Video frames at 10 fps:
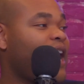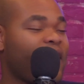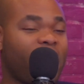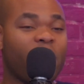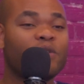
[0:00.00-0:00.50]
Yeah,
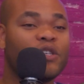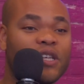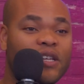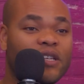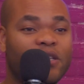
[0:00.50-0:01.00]
like he was
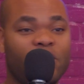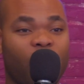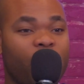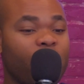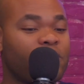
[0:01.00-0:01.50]
just in it. He
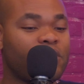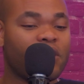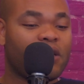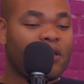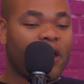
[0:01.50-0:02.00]
was
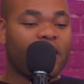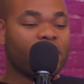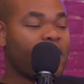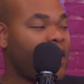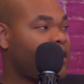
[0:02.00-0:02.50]
just in like
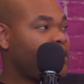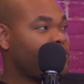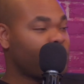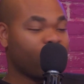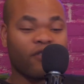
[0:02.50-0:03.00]
his hand, and
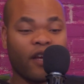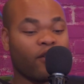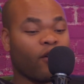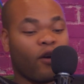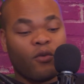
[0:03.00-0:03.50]
he was just like,
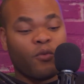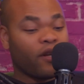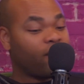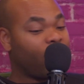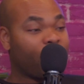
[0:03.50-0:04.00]
"Yo,
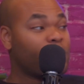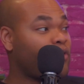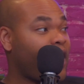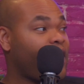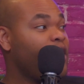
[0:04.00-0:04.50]
the time is
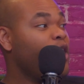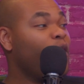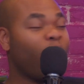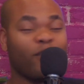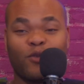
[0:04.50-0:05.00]
right.
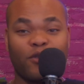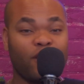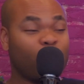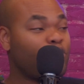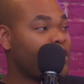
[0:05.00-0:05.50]
As soon
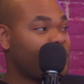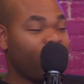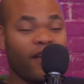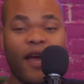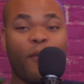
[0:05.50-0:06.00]
as he trusts
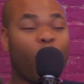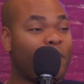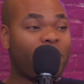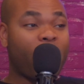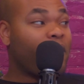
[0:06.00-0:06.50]
me, I'm gonna
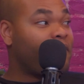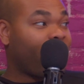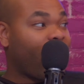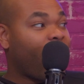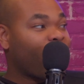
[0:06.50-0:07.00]
whip that
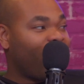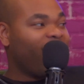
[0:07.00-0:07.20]
motherfucker out."